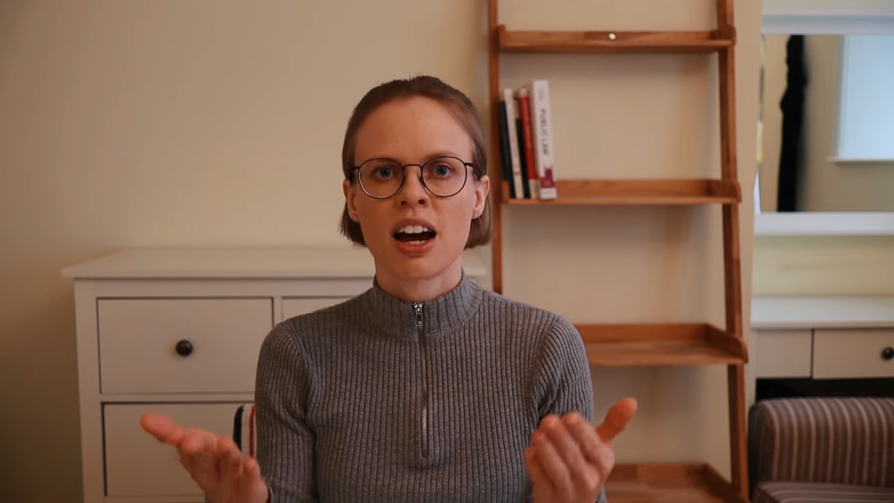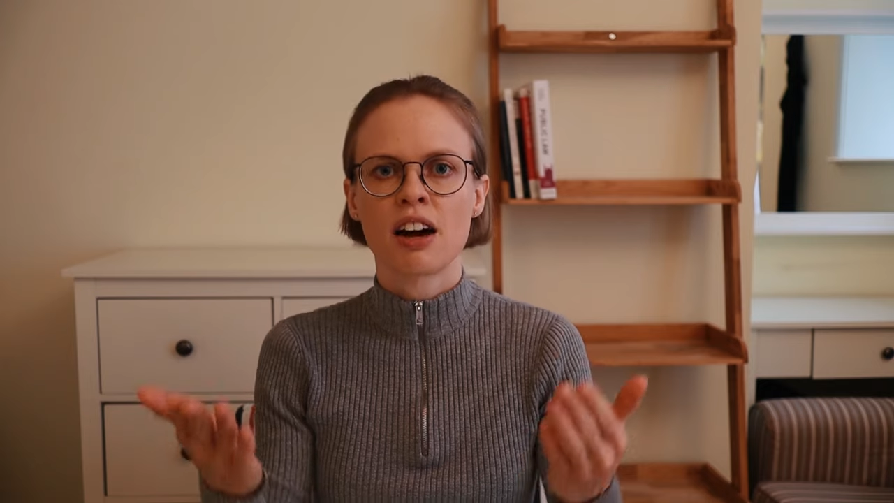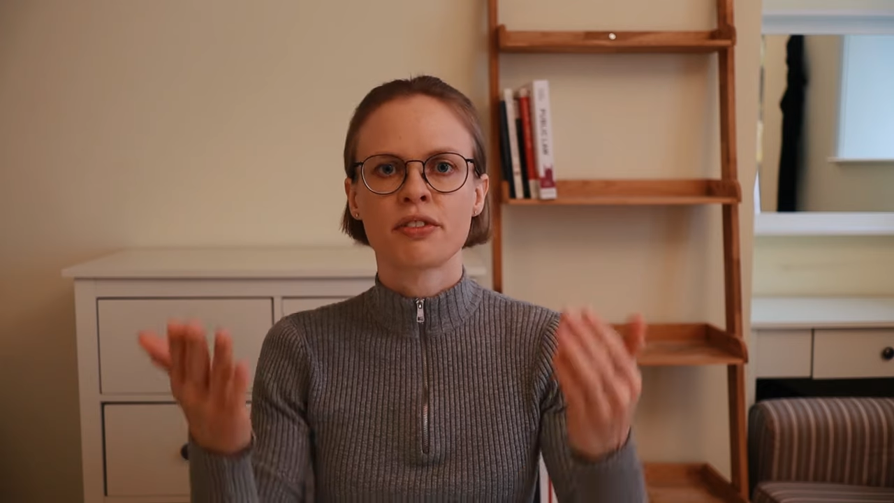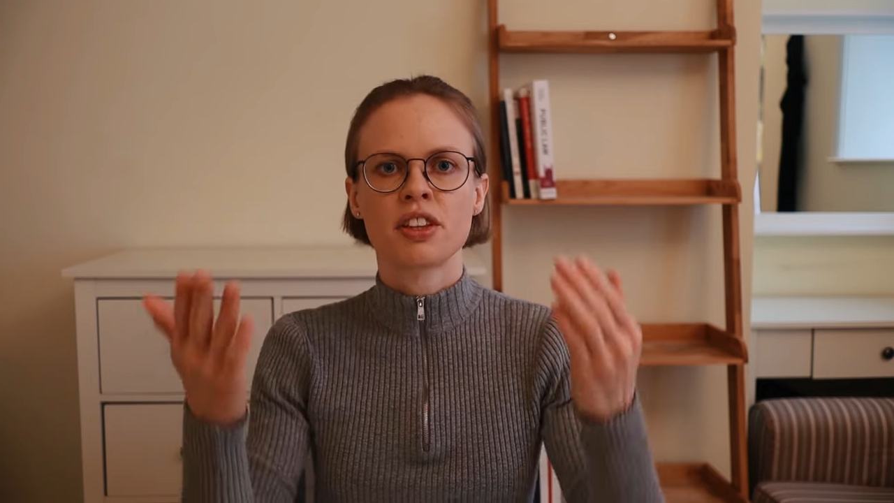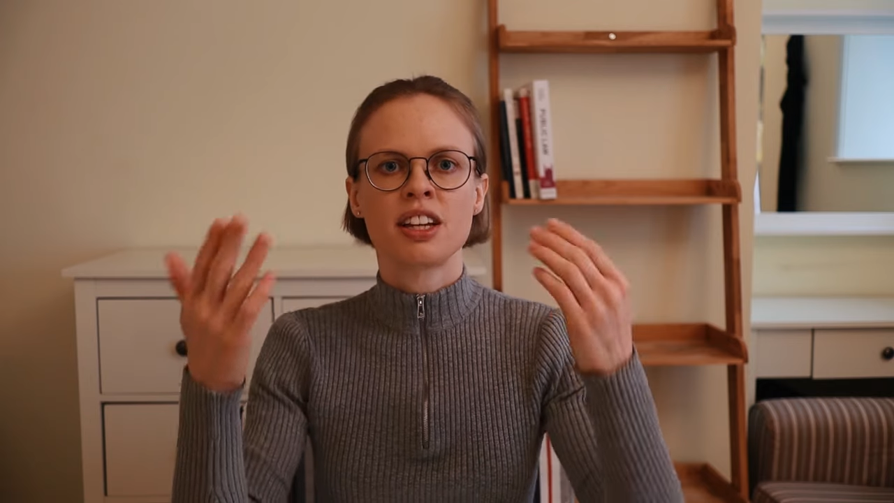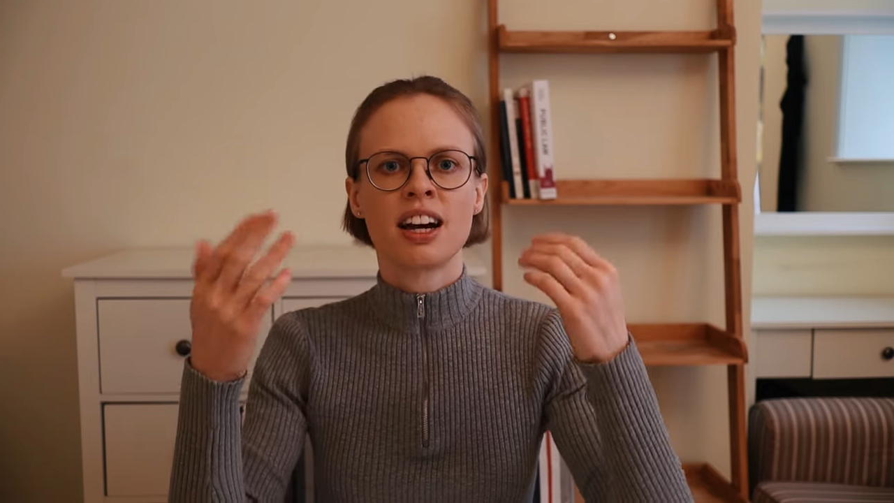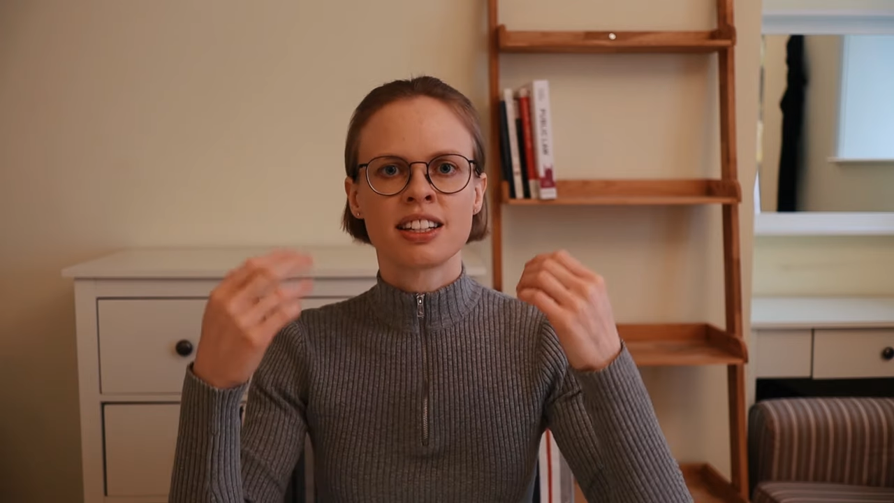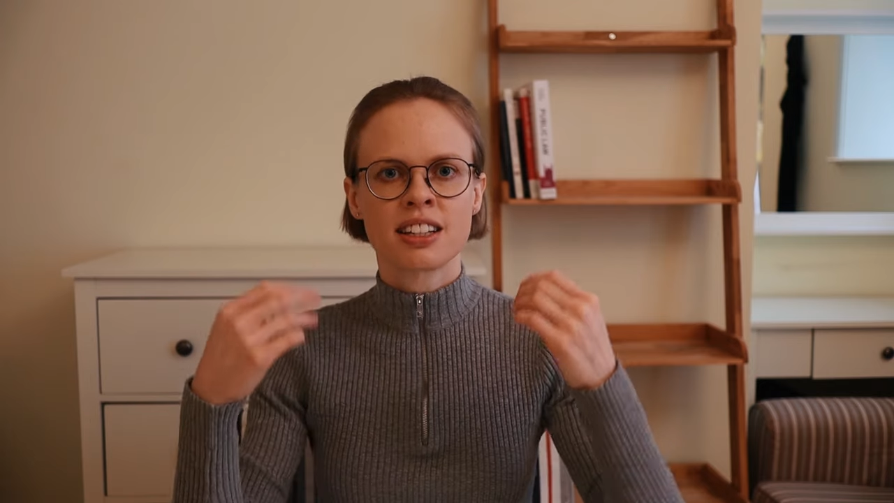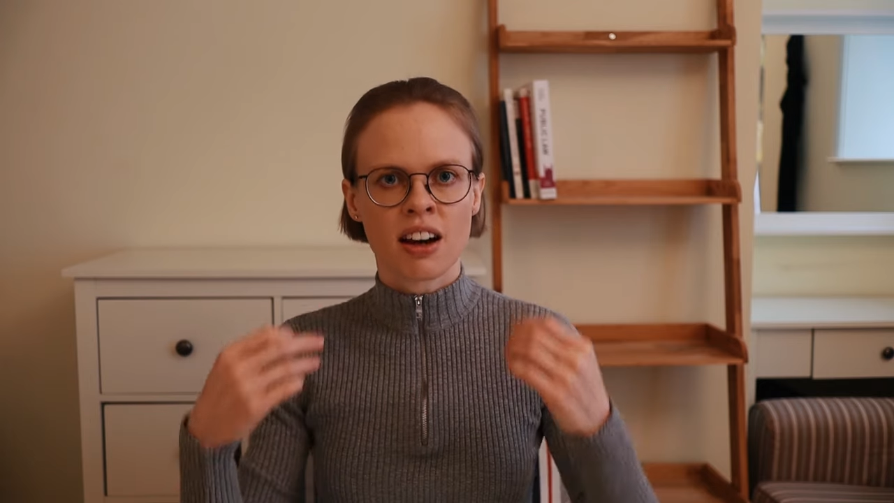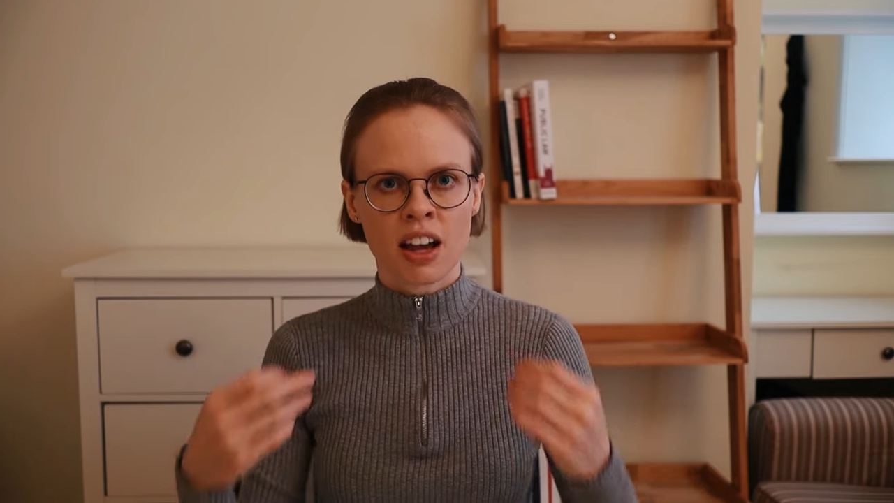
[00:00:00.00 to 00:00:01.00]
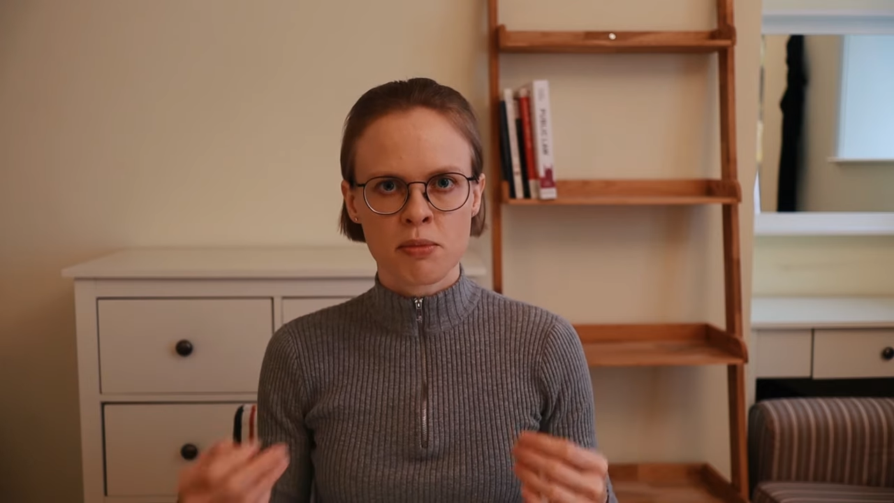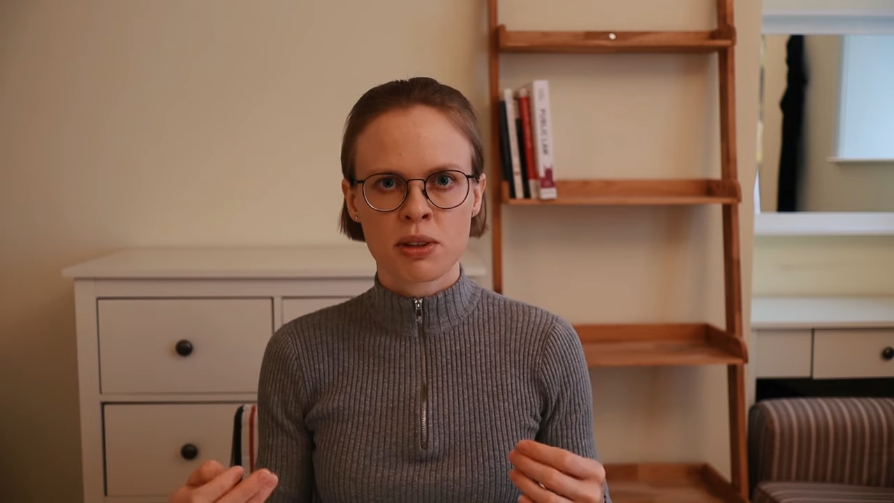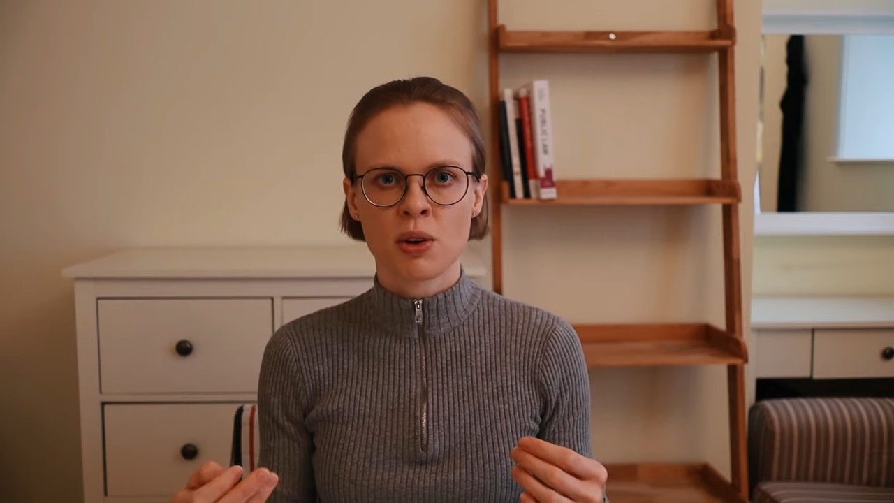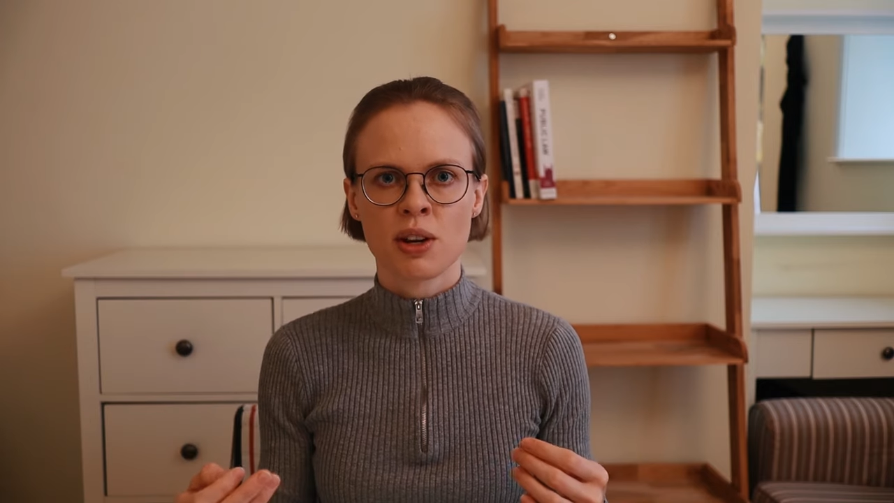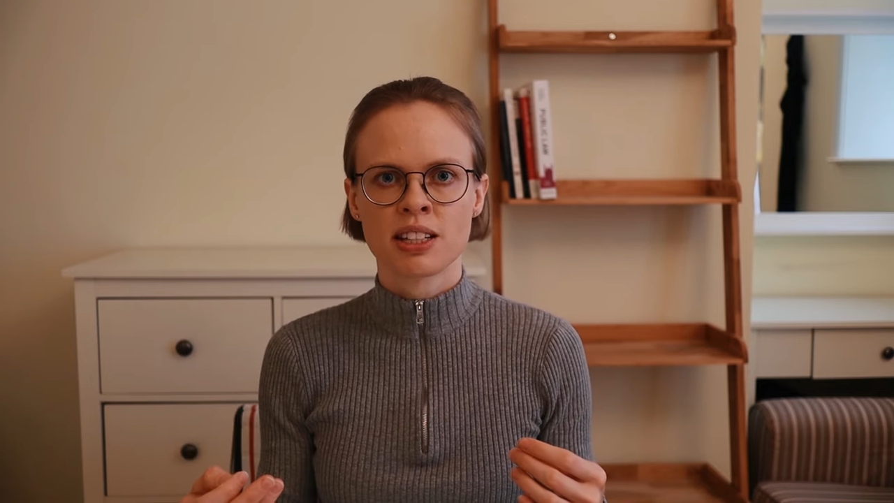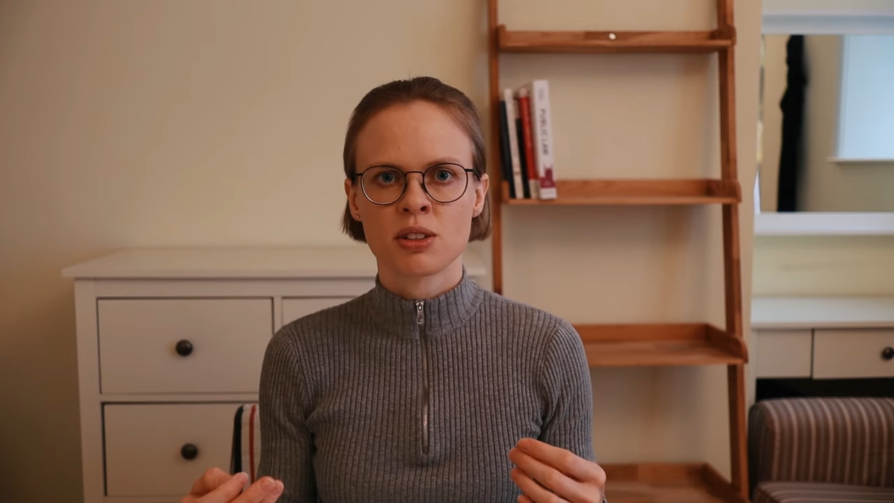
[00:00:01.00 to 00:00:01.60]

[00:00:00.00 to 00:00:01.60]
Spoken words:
After that, I'm going